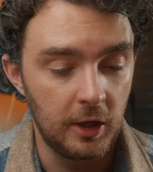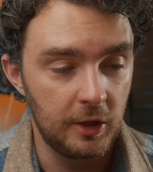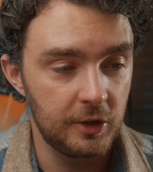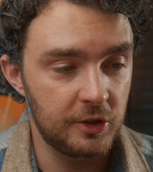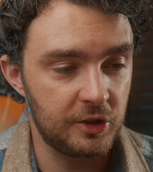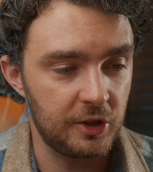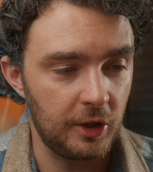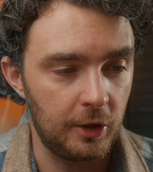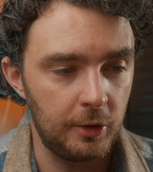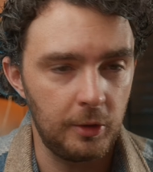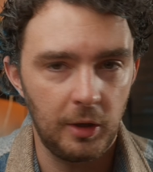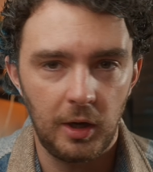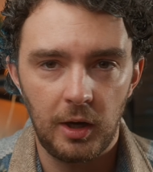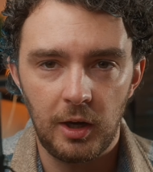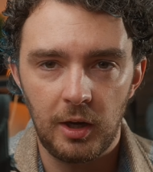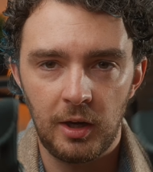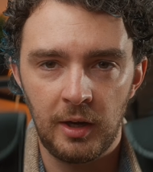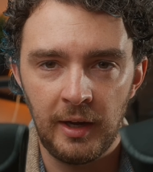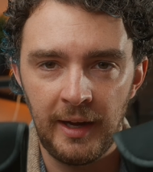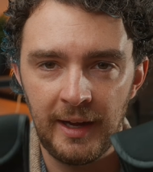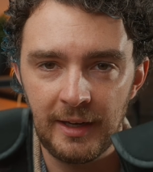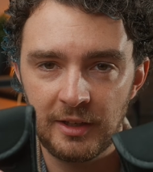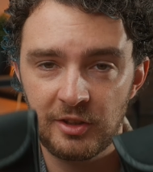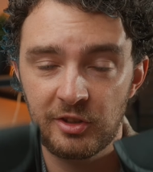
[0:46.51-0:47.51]
So
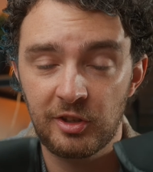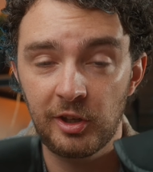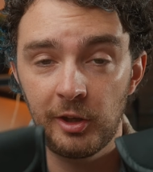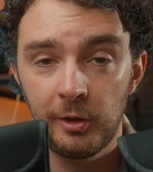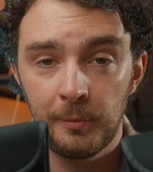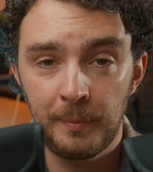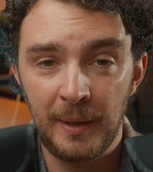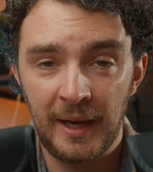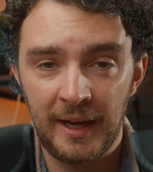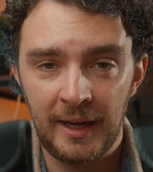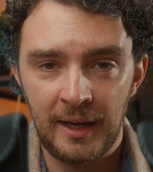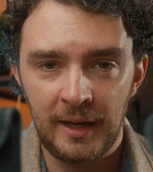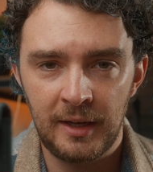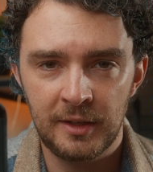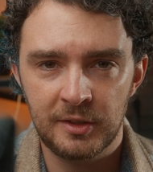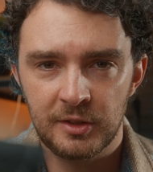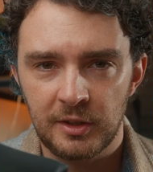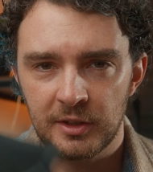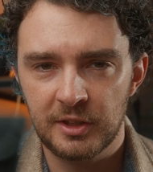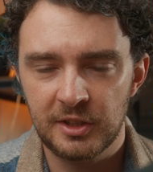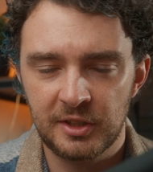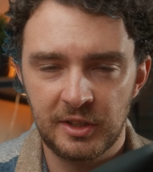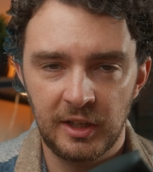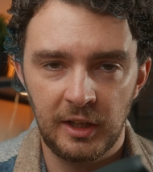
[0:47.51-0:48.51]
I had 2 pairs.
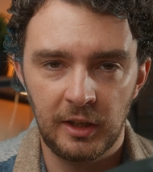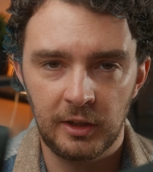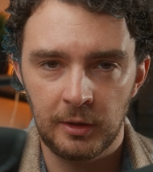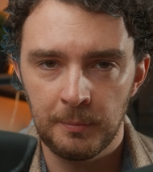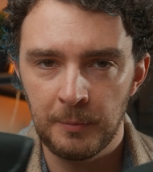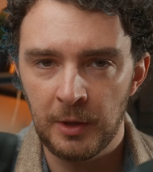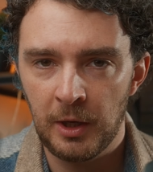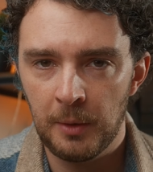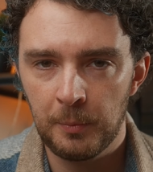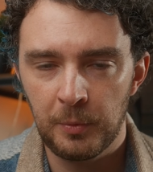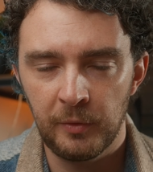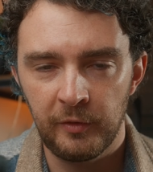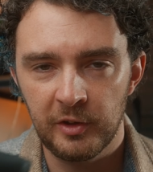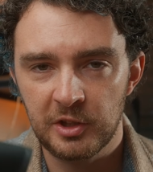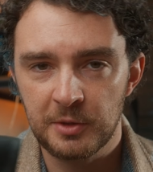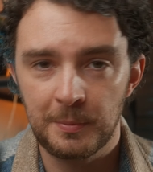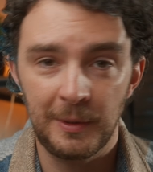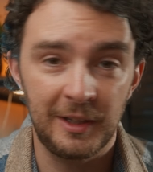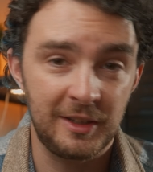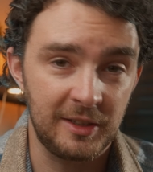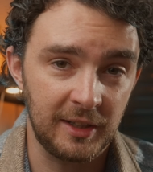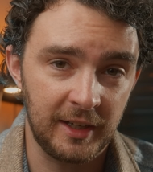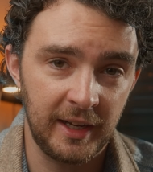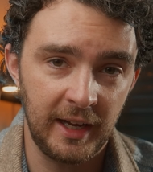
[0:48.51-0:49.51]
I'd sync them up with a
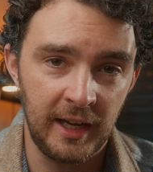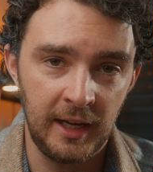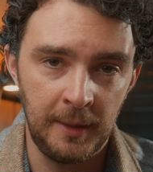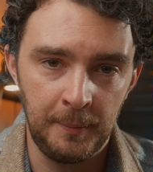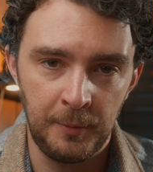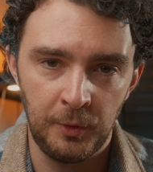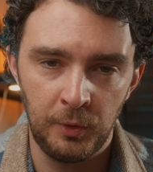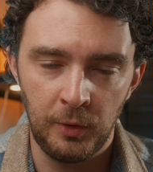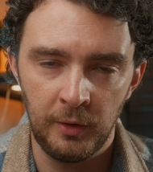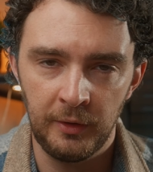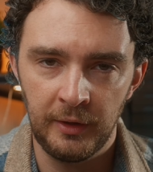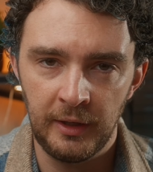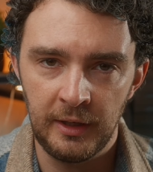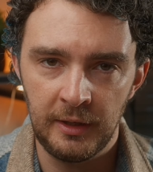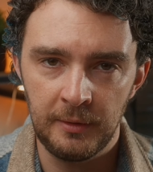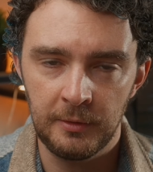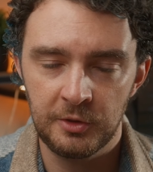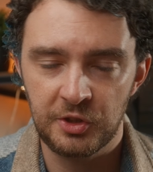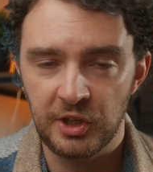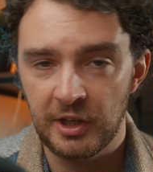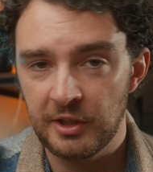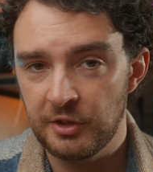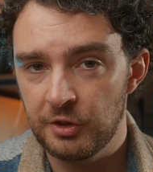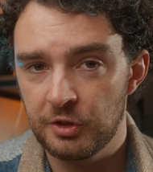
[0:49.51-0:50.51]
splitter cable and then
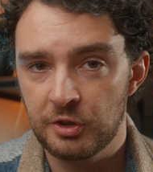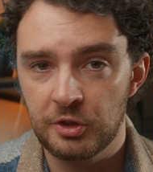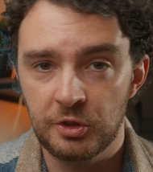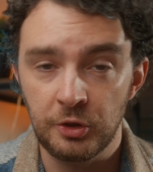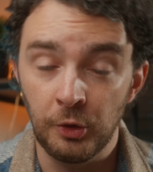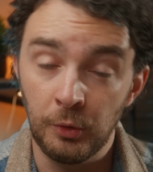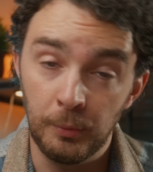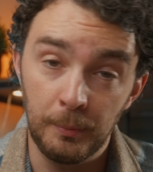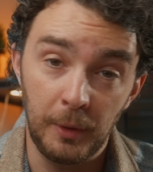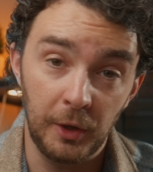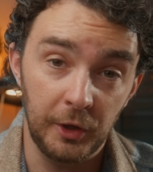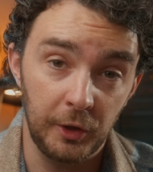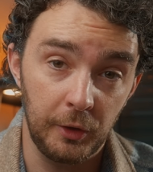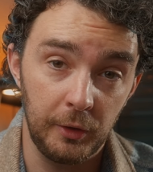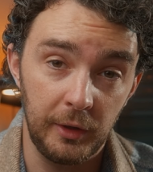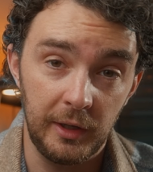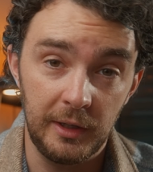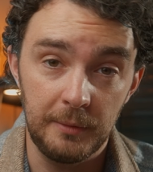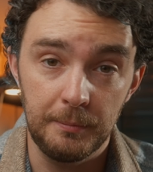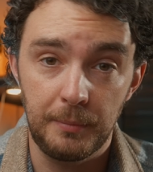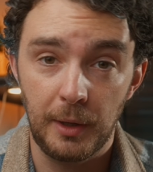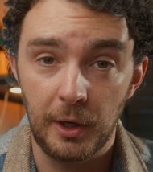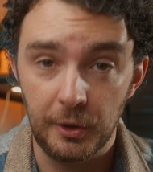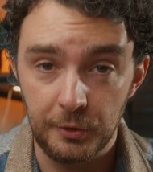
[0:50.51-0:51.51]
change it to dual mono
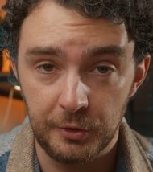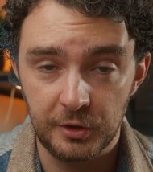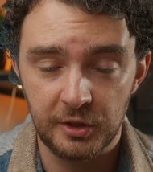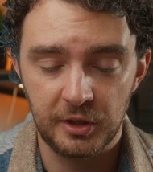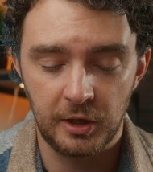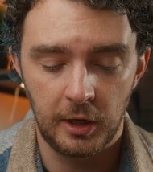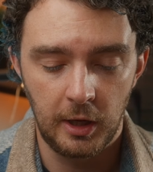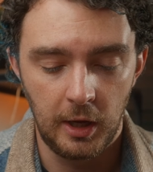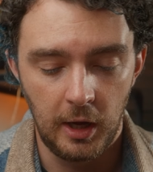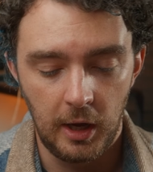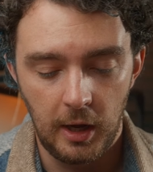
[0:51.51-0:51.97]
in post.